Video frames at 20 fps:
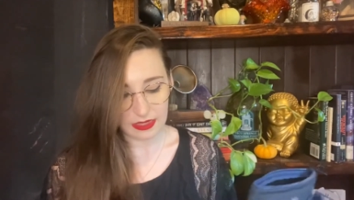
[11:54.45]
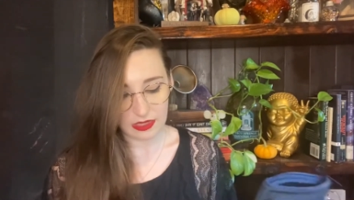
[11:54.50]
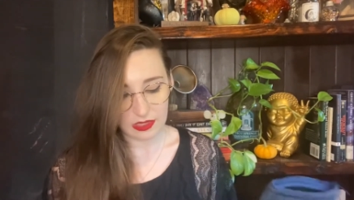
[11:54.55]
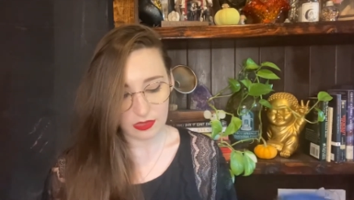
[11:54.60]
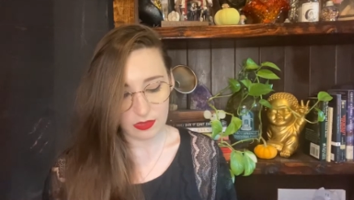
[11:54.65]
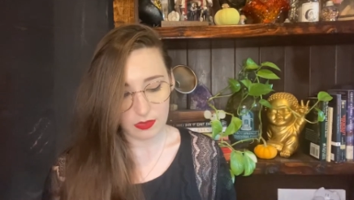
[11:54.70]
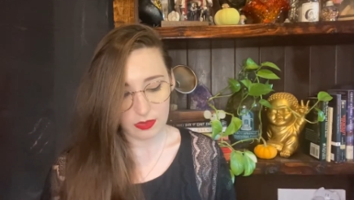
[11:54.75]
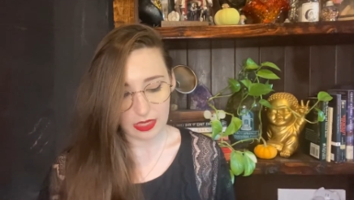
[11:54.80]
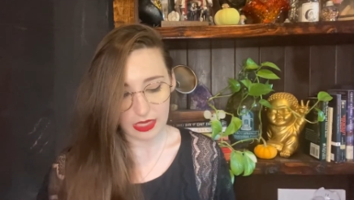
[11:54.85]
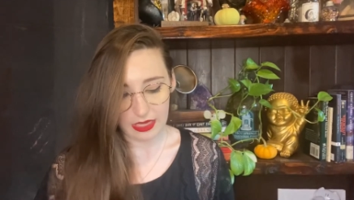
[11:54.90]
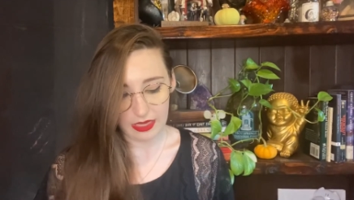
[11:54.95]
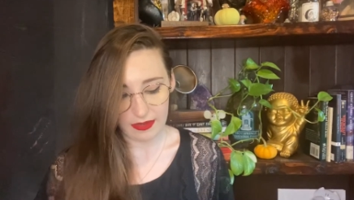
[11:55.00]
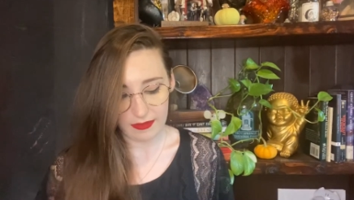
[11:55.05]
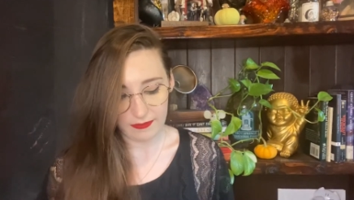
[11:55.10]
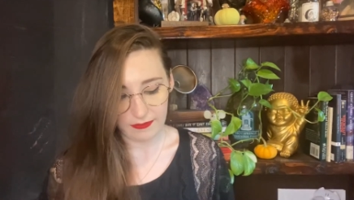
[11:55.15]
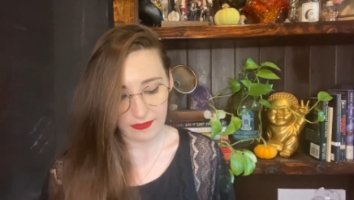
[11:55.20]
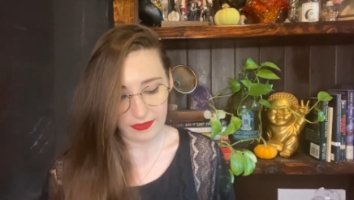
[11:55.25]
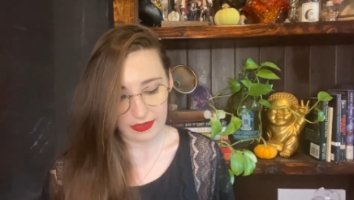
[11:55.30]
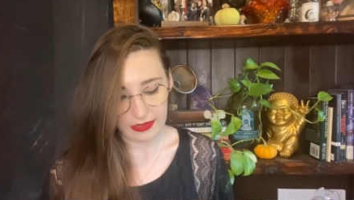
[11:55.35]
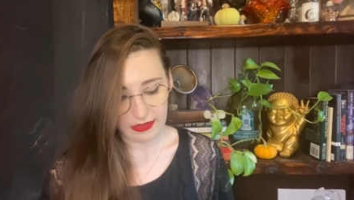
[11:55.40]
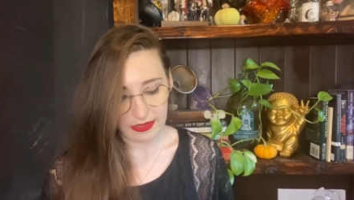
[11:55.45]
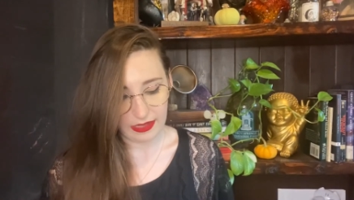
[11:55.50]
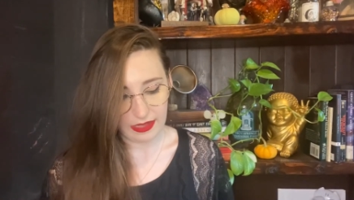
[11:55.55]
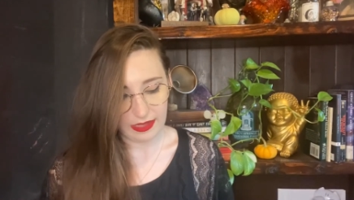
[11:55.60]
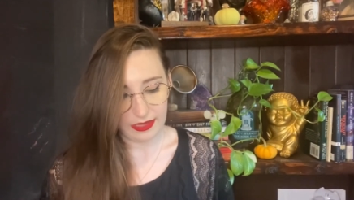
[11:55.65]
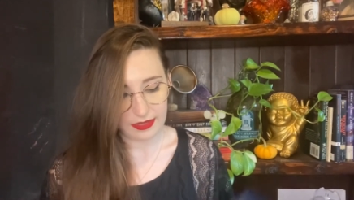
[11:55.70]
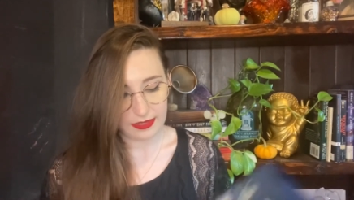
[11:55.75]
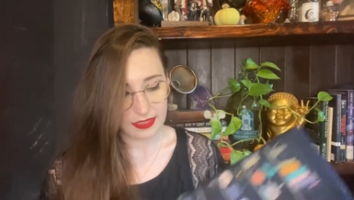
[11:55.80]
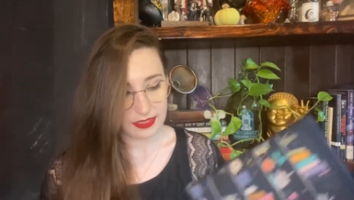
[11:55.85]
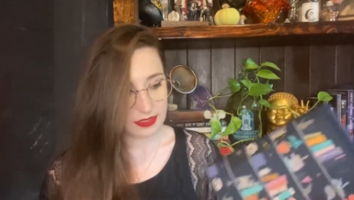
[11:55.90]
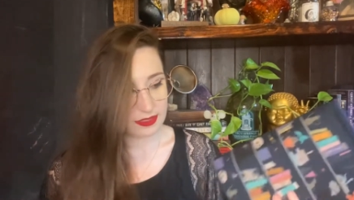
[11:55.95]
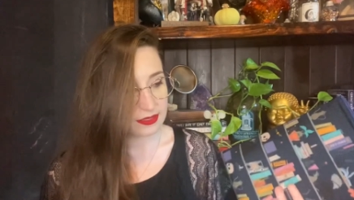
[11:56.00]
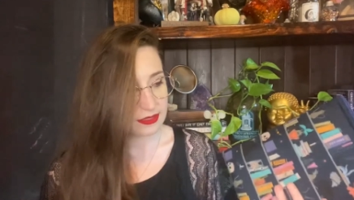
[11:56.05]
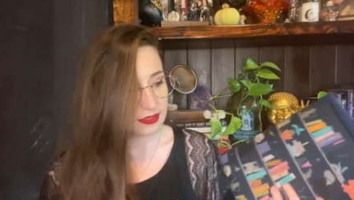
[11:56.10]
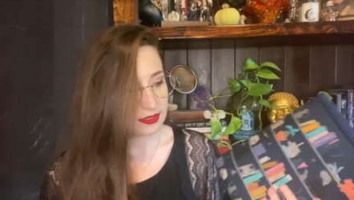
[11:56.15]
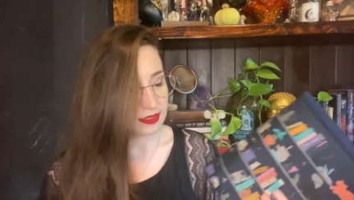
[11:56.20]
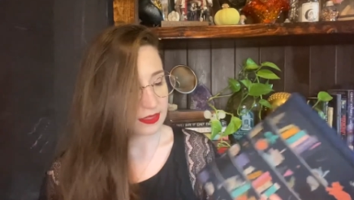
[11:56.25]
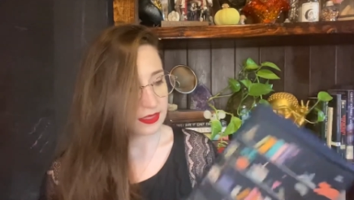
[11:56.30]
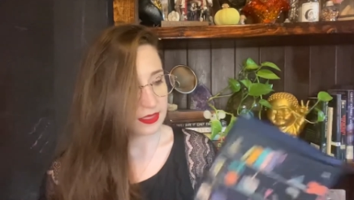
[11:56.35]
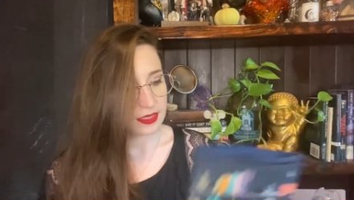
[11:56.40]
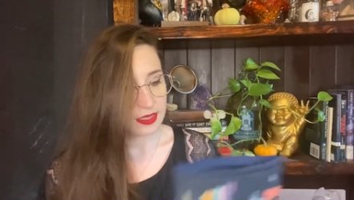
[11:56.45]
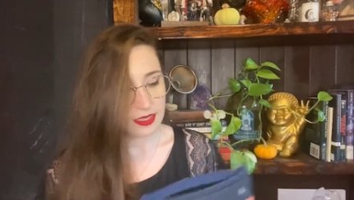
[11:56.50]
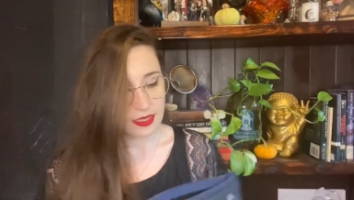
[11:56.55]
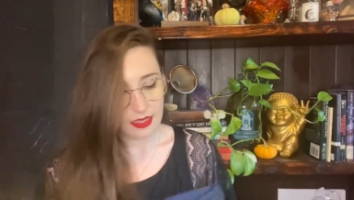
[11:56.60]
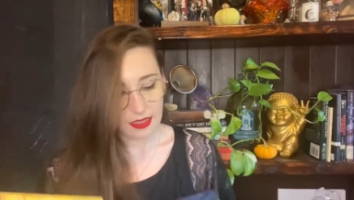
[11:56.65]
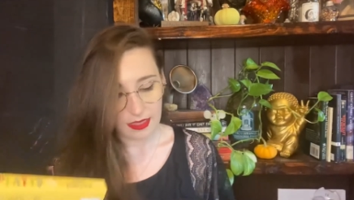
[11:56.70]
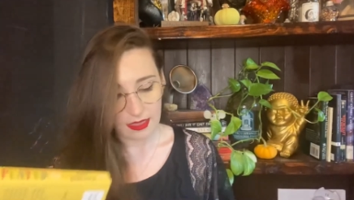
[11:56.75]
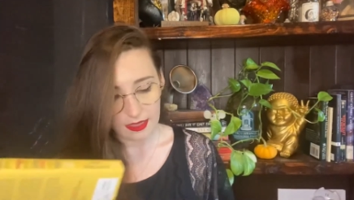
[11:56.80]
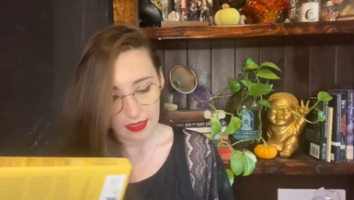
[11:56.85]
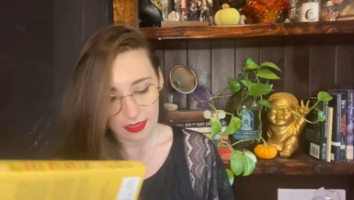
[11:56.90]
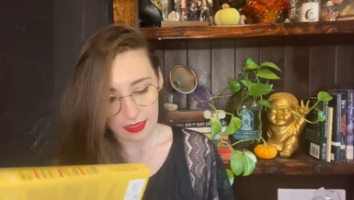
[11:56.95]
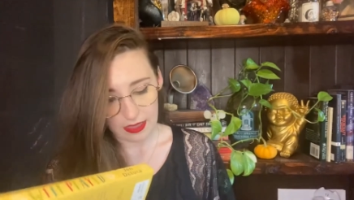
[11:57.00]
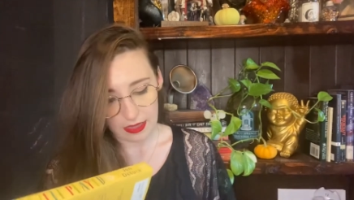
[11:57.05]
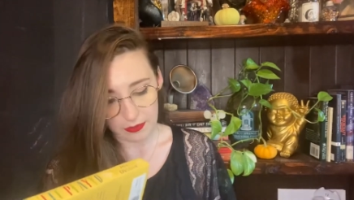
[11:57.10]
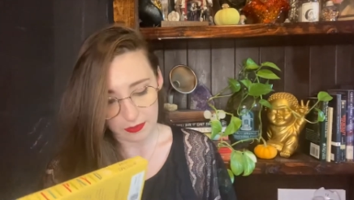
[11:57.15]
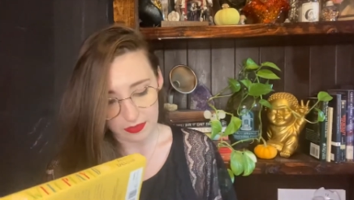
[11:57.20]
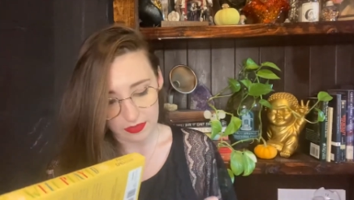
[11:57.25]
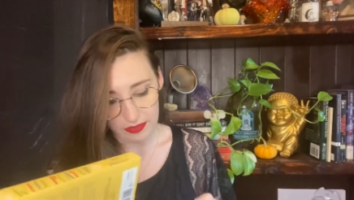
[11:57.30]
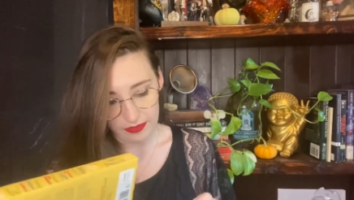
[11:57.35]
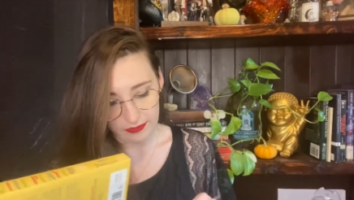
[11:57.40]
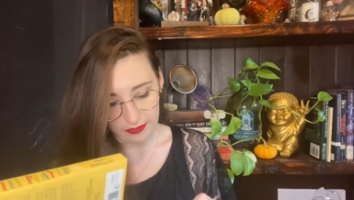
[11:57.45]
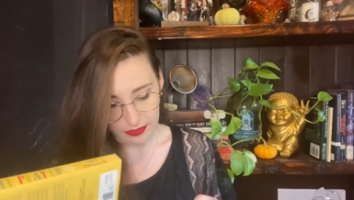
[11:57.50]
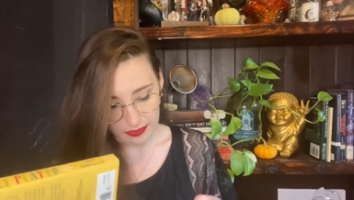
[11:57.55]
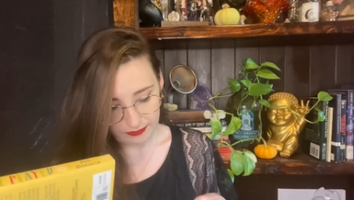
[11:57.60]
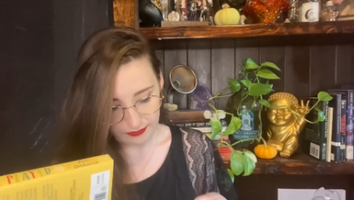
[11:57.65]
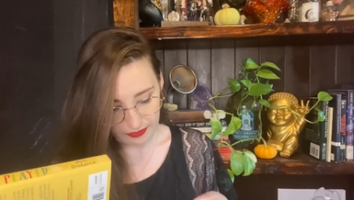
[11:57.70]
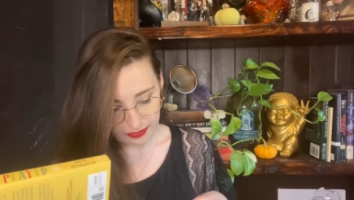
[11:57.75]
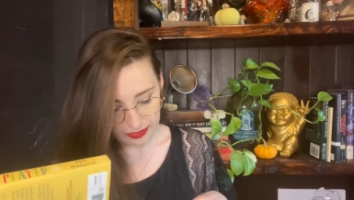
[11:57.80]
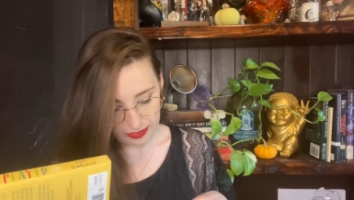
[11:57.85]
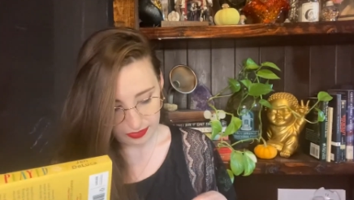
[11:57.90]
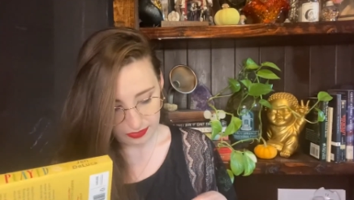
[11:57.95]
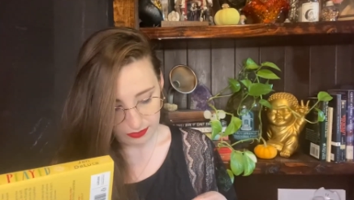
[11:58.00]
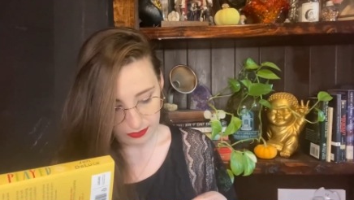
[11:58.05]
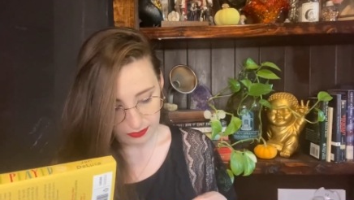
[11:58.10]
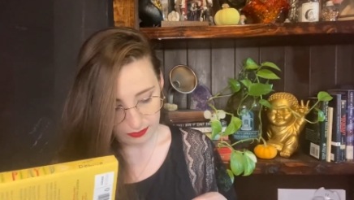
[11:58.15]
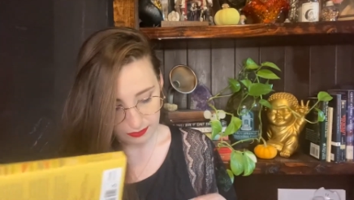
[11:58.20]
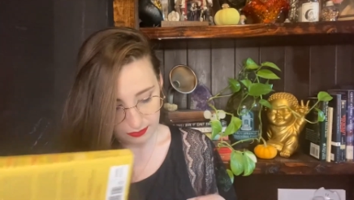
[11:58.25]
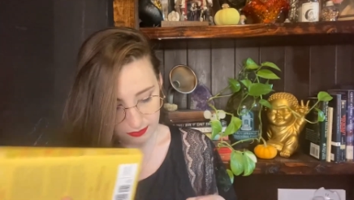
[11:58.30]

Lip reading: you can fit a lot. I wonder if you could fit two.